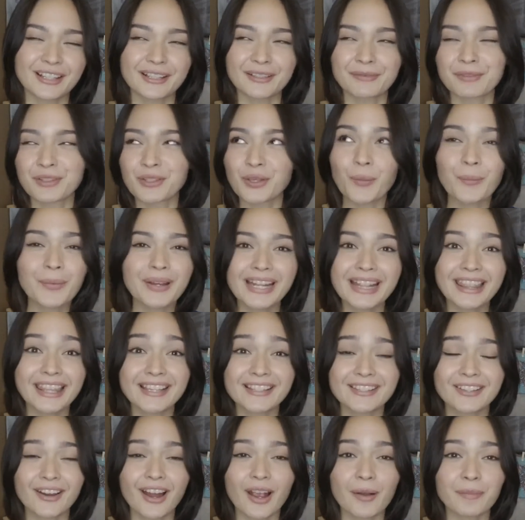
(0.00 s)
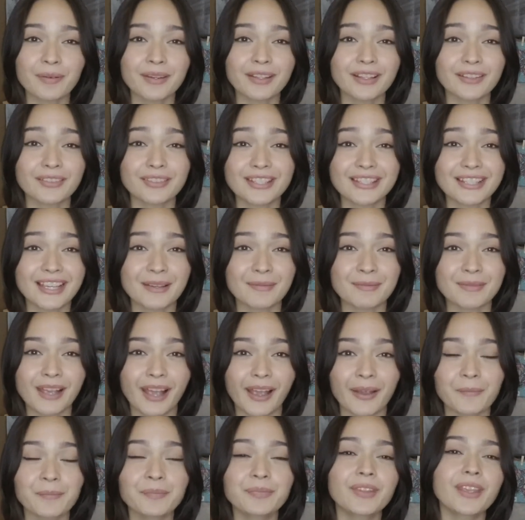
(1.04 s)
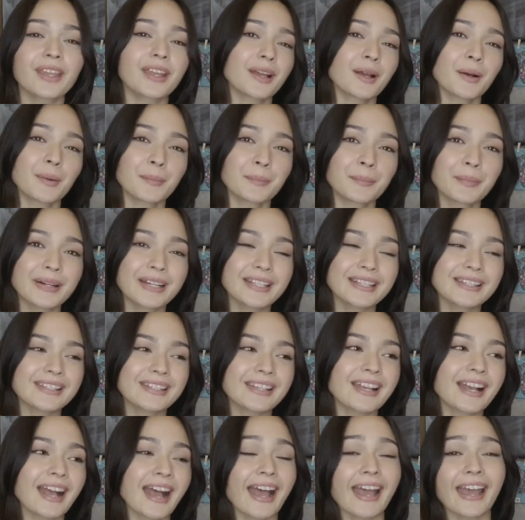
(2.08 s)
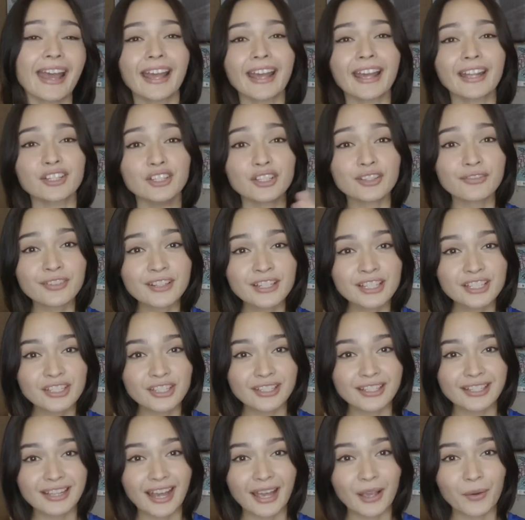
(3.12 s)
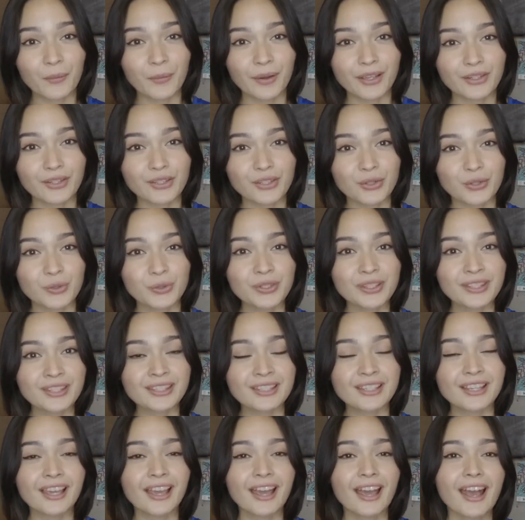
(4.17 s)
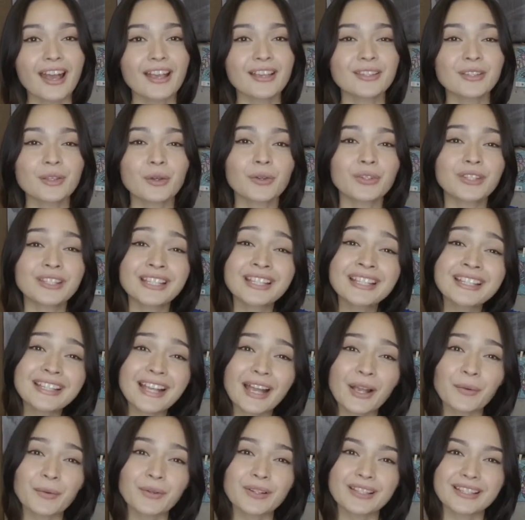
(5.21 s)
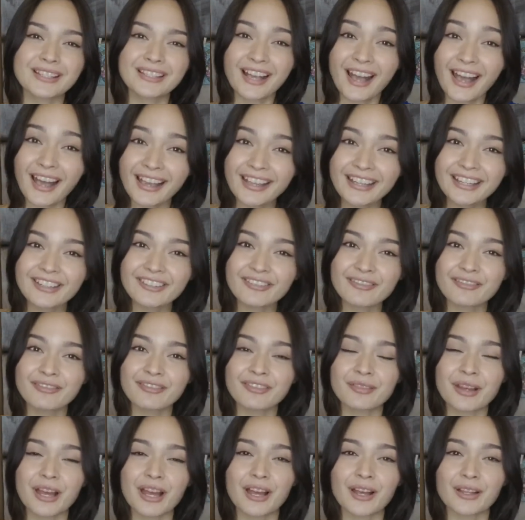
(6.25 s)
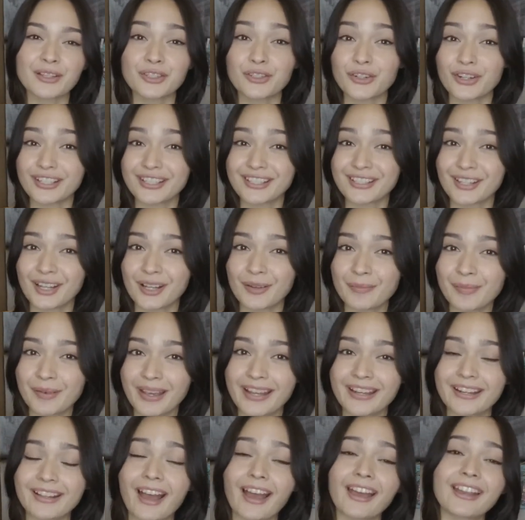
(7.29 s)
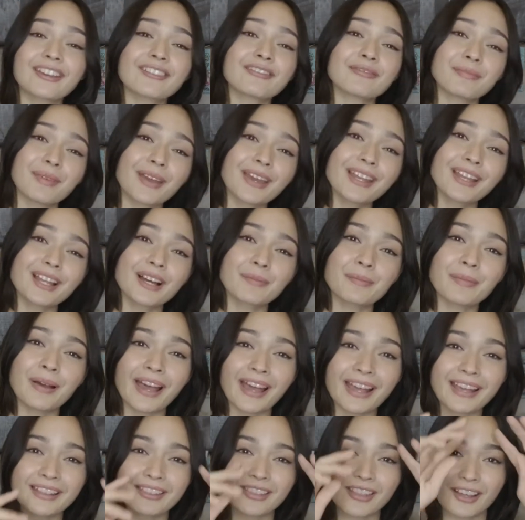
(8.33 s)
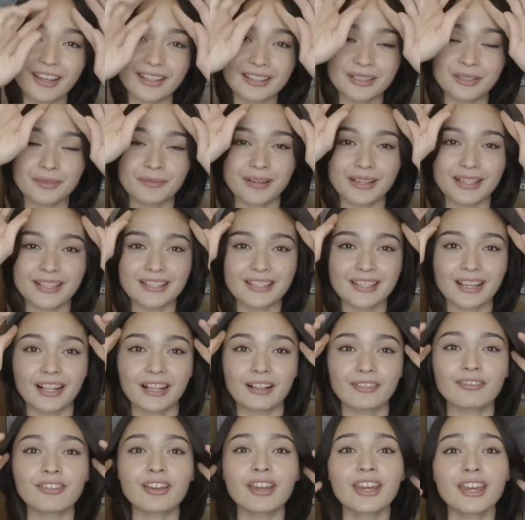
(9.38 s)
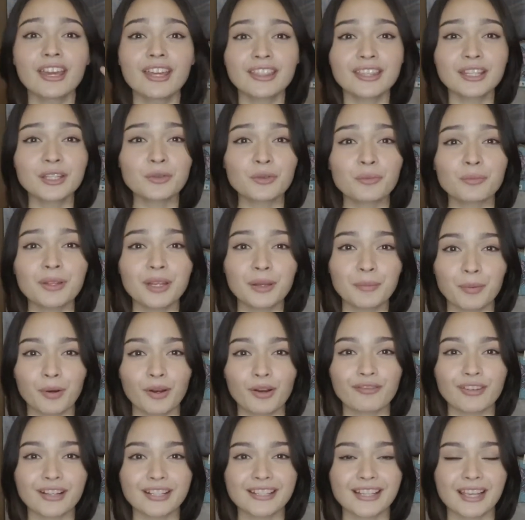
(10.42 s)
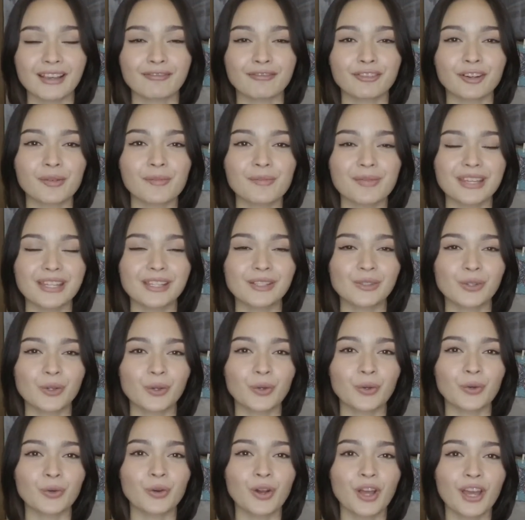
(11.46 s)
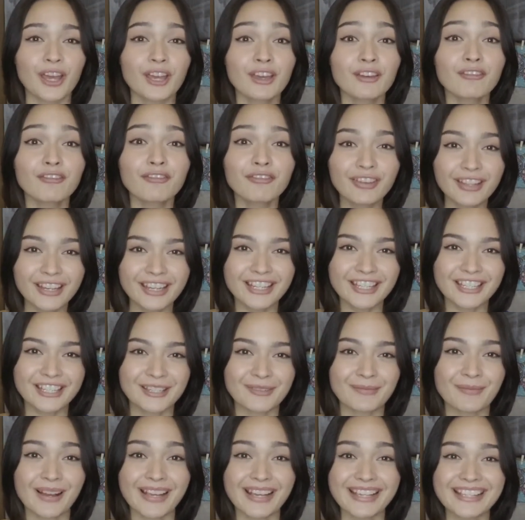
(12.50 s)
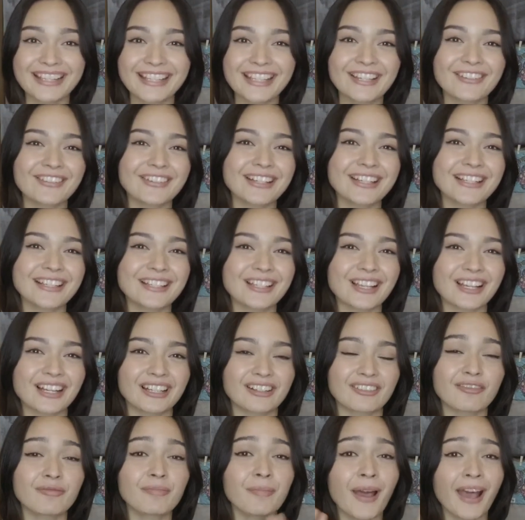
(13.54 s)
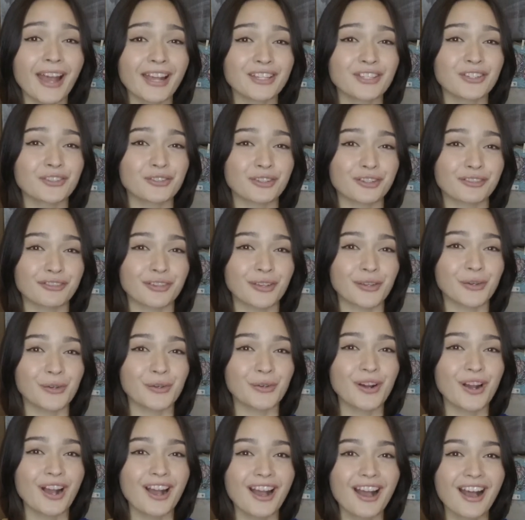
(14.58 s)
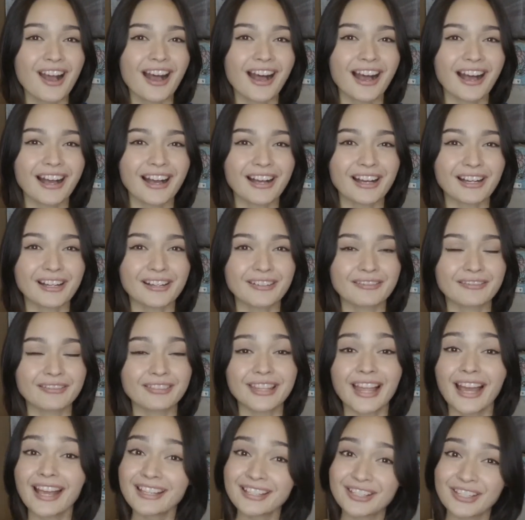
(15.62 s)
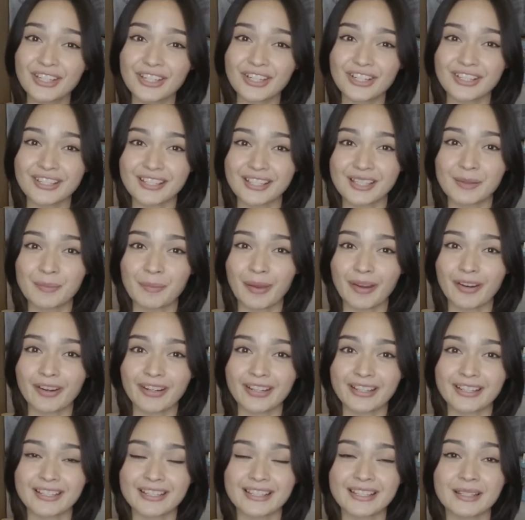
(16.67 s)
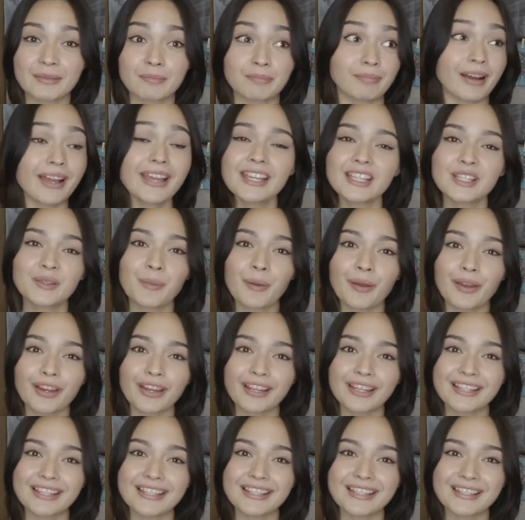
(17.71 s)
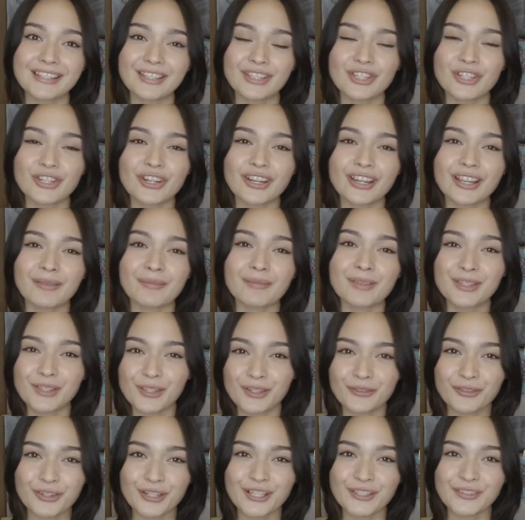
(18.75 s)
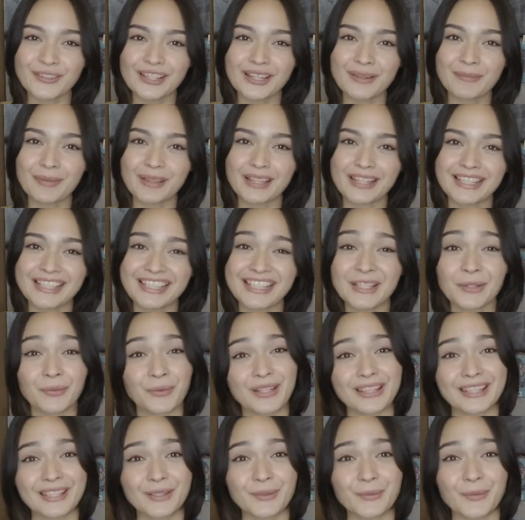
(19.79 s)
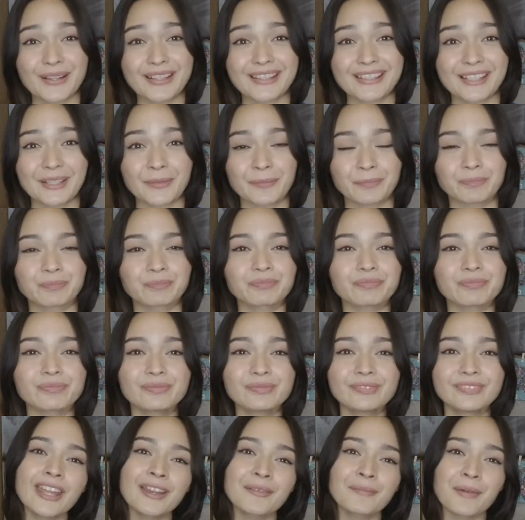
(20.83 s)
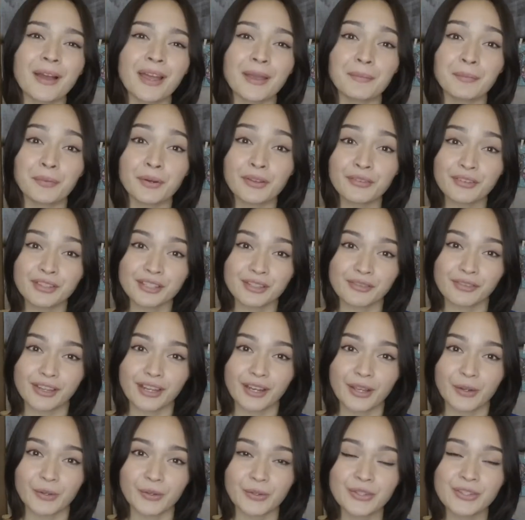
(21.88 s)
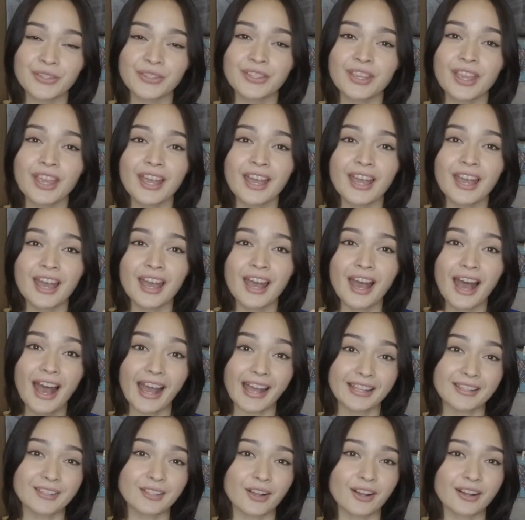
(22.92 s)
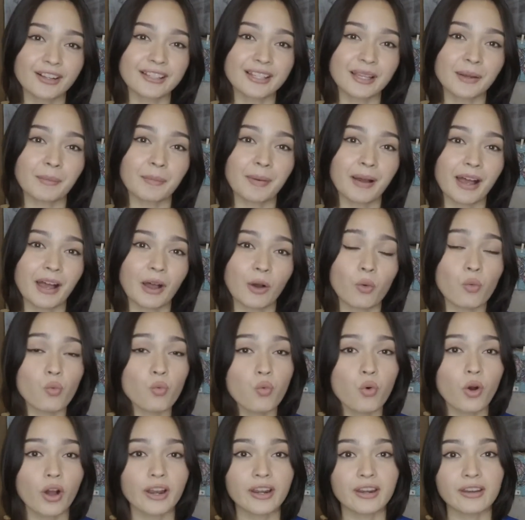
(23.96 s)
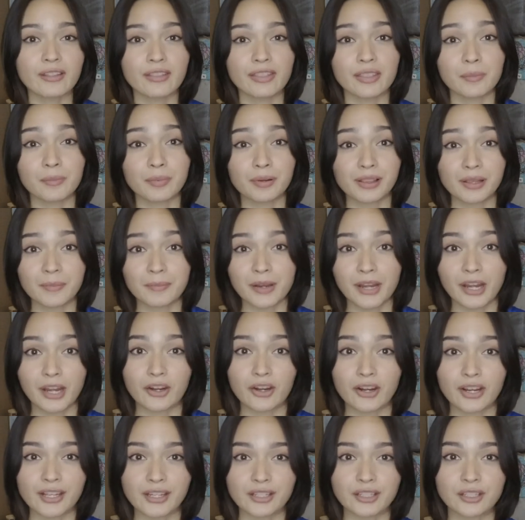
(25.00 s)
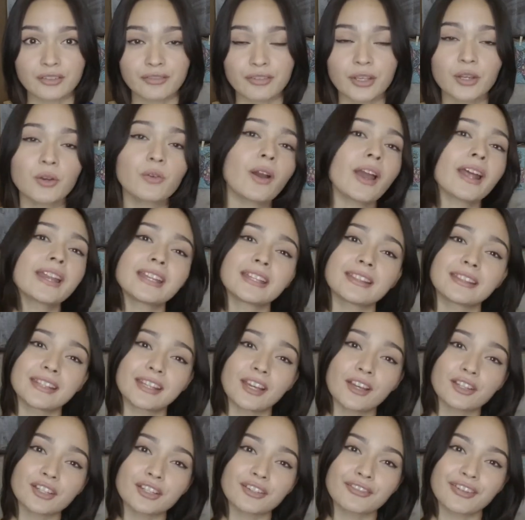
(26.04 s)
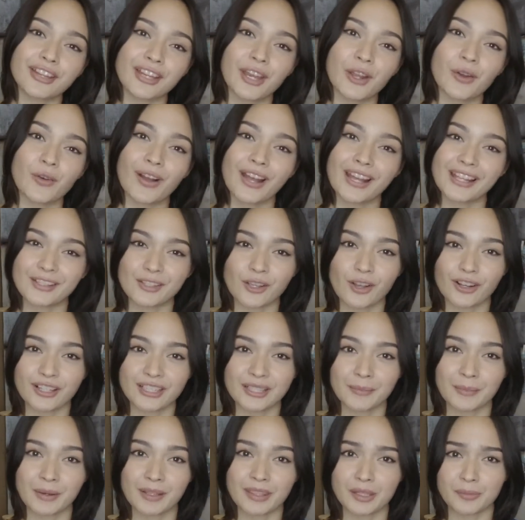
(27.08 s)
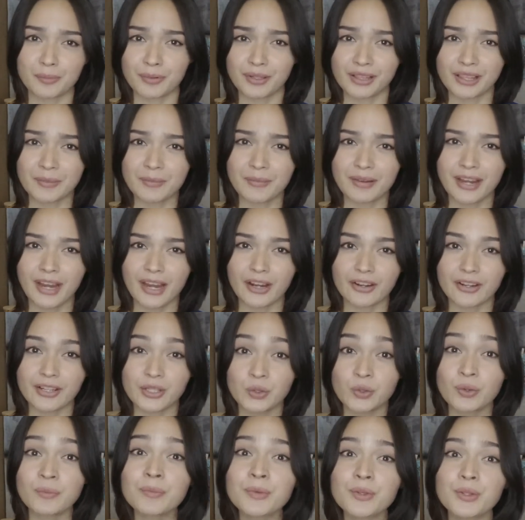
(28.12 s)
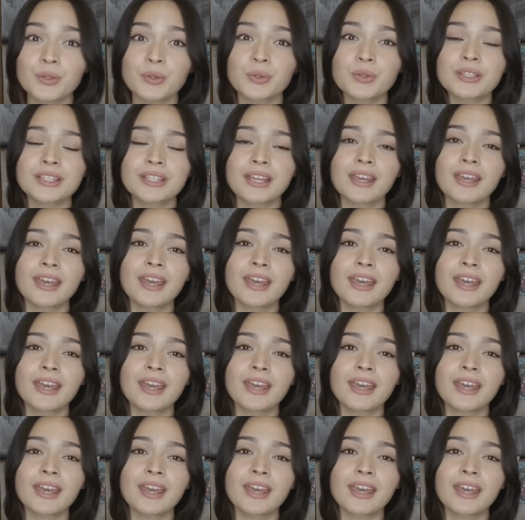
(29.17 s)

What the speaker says: so many things are happening at the same time. But I just finished the DIY shoots. So since I was kind of dressed up and kind of made up, I thought to myself, this would be the perfect time for me to finish my series of pageant review of last year's experience, my experience during Miss Universe Philippines 2020. In my previous videos, I talked about the preliminary interview, and in the other video, I talked about the preliminary swimsuit